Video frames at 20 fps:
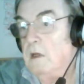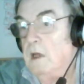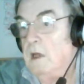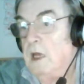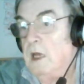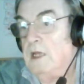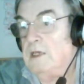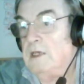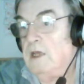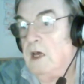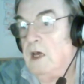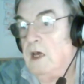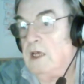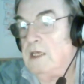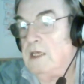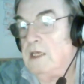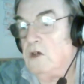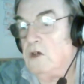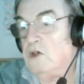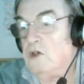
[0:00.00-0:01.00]
And I
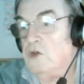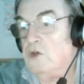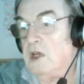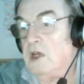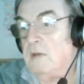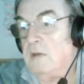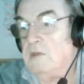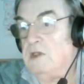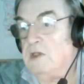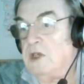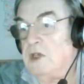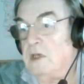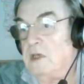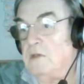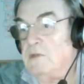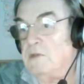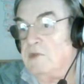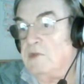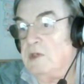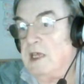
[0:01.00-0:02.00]
got caught a couple of
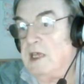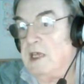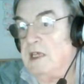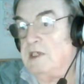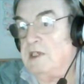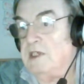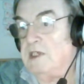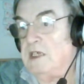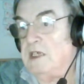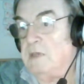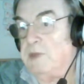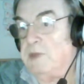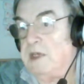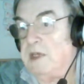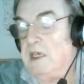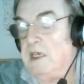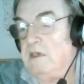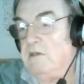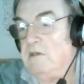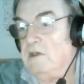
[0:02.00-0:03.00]
times with
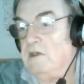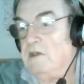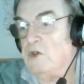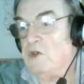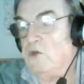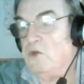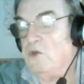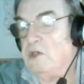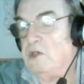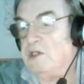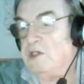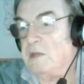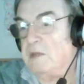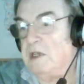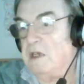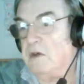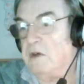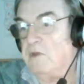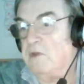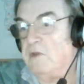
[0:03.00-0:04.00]
STP. There's always
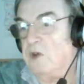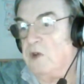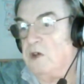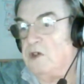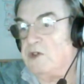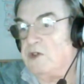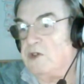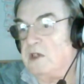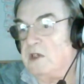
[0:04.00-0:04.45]
something going wrong, so I